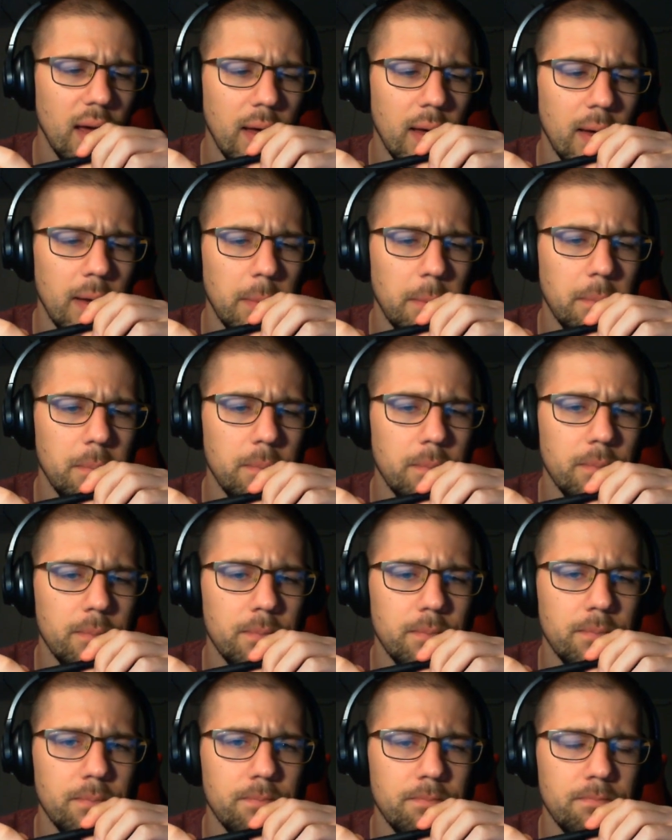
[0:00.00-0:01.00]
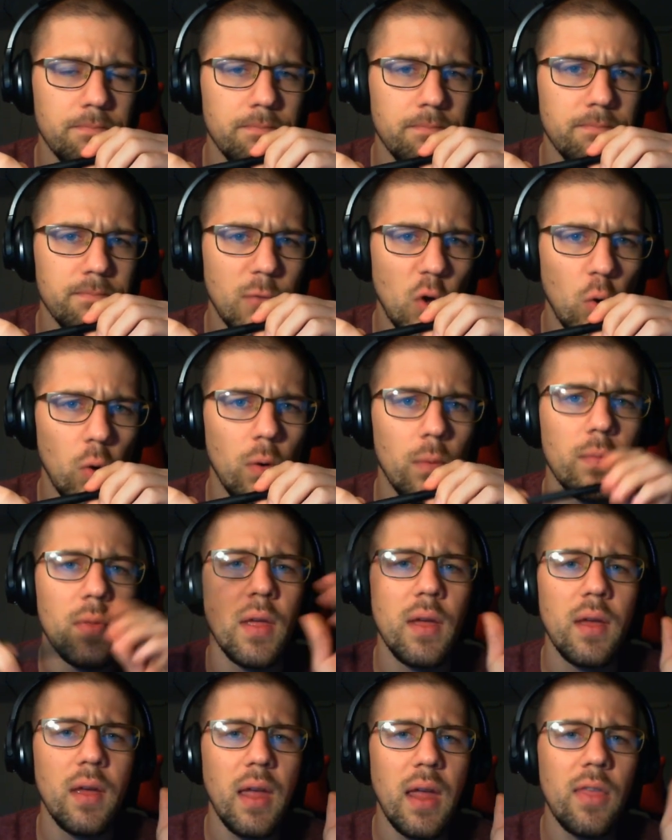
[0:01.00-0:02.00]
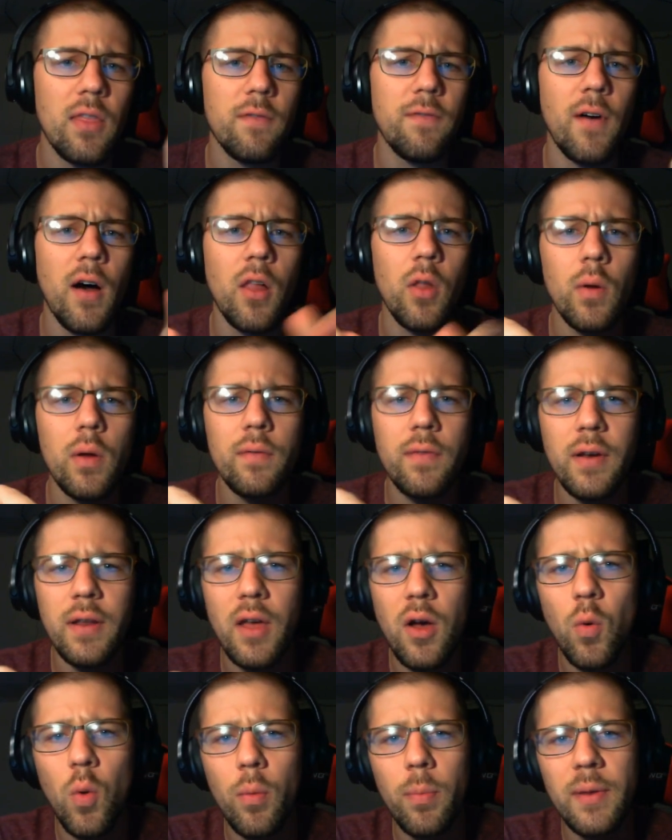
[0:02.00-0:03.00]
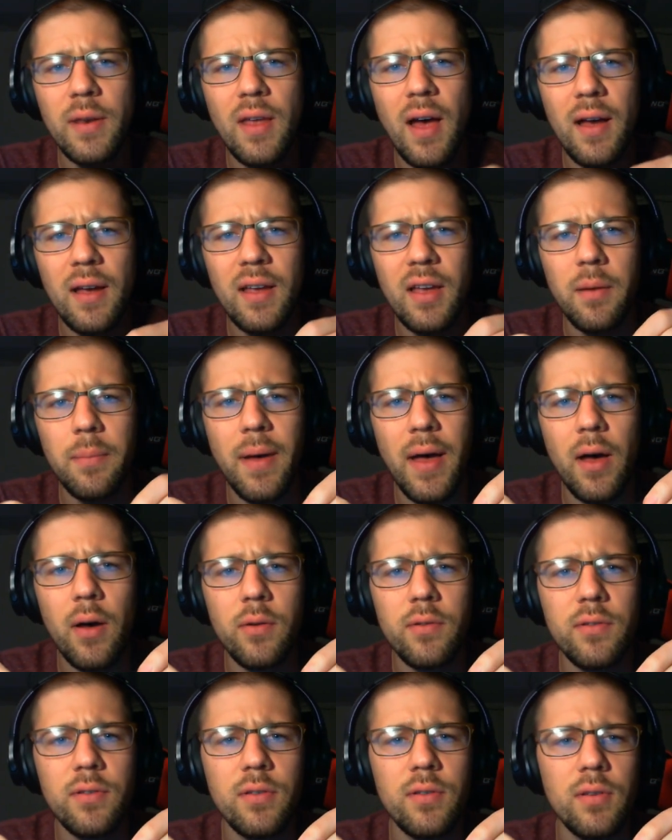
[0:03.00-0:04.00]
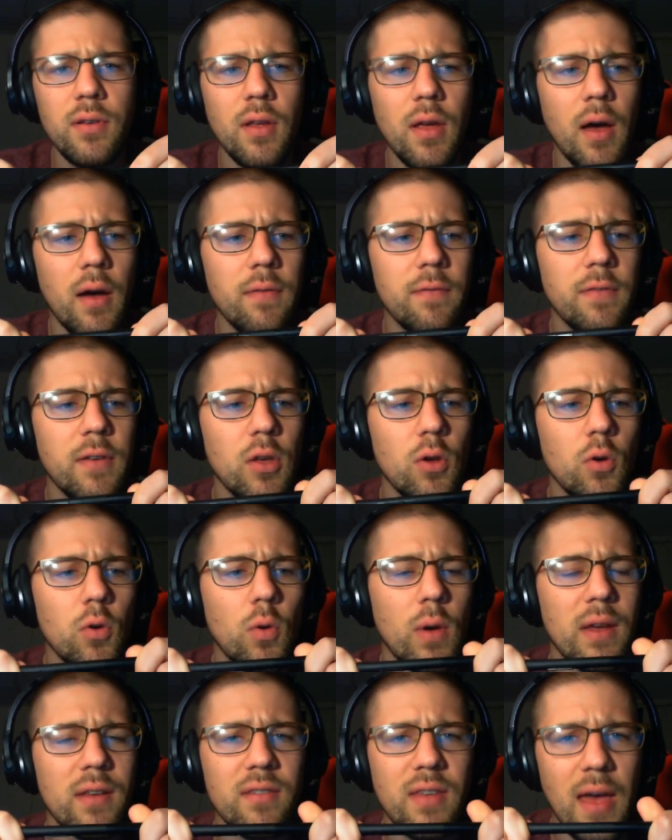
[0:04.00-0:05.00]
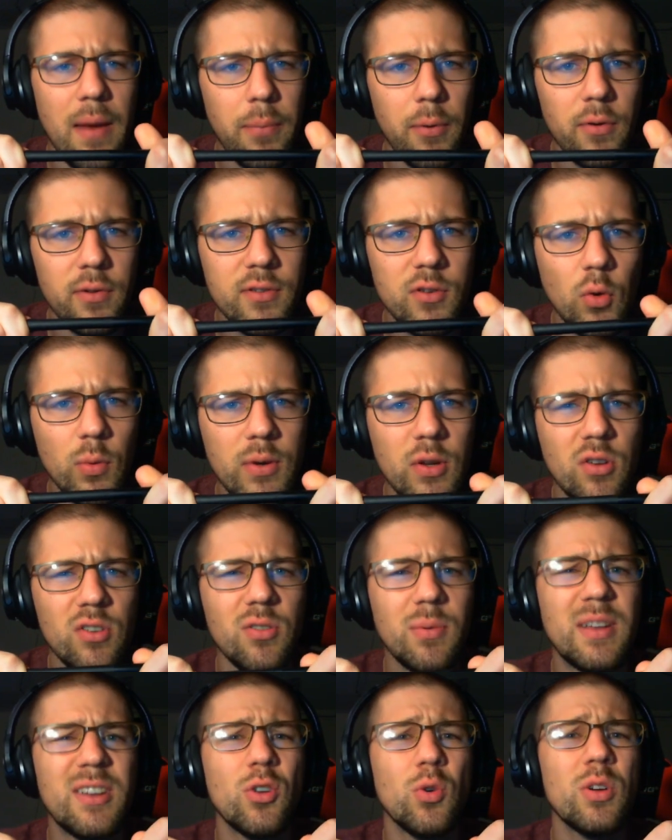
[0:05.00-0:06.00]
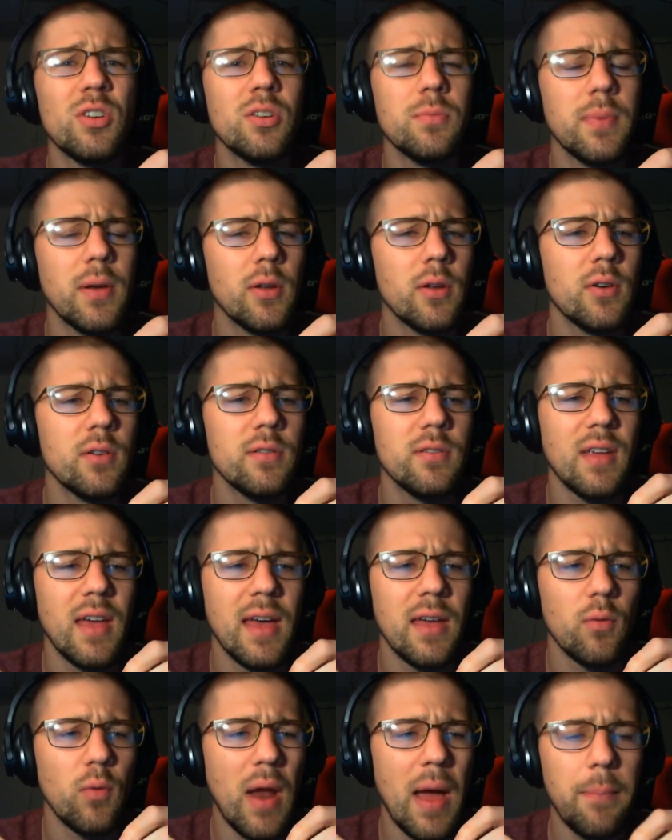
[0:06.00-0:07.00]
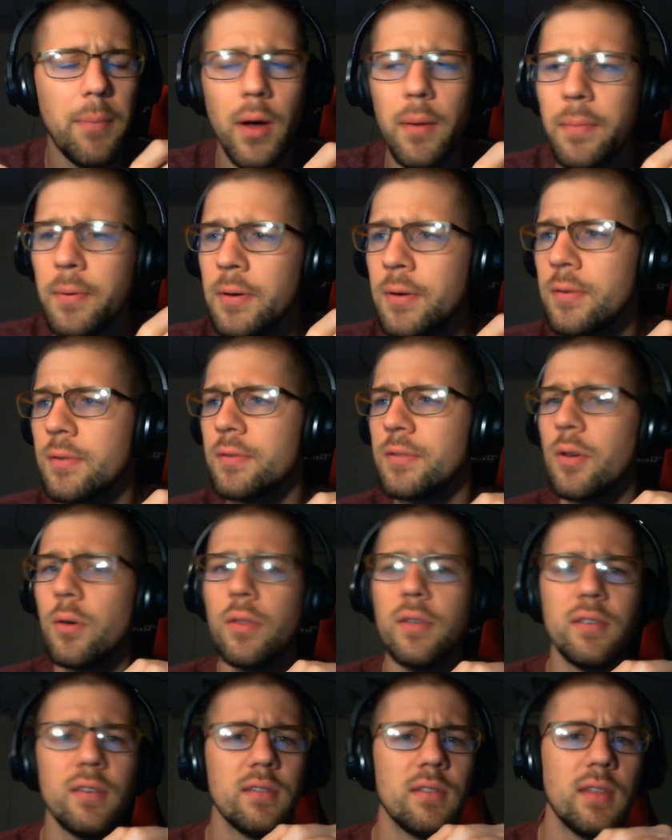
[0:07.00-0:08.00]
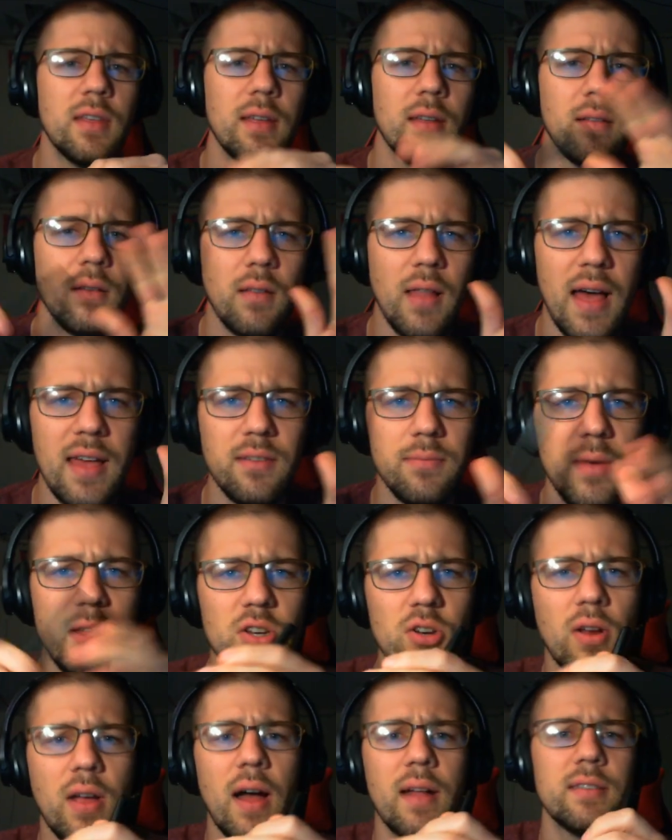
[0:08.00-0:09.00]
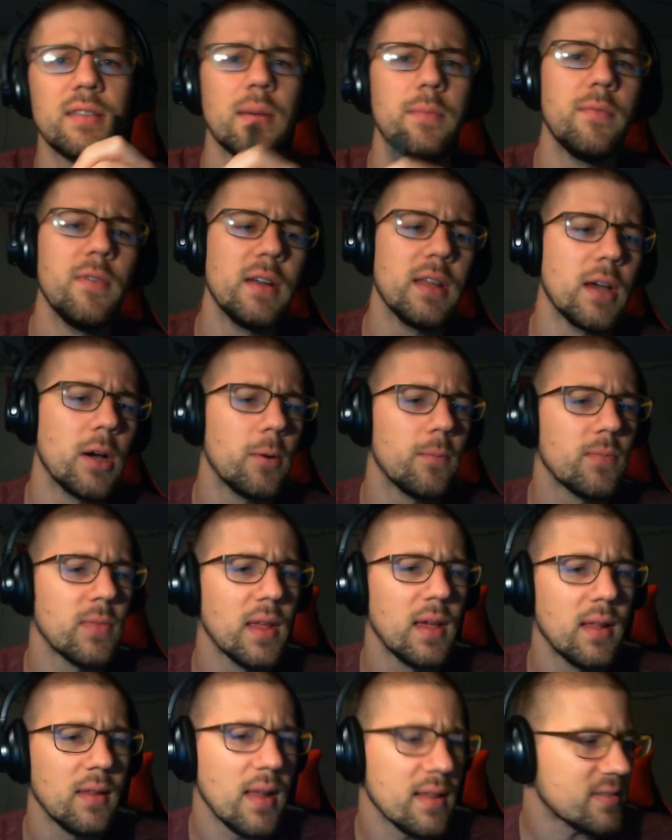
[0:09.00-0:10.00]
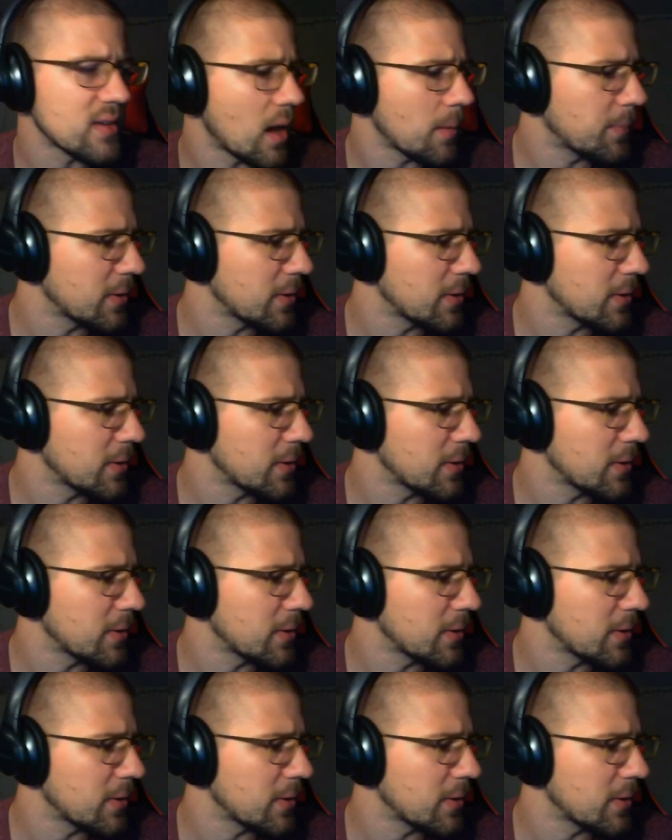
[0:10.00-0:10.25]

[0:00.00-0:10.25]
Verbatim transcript: Um, cool. In the following video, we'll be talking about a few examples, so we'll do some intuition builders, and wrap up. So this is the last major concept video. Let's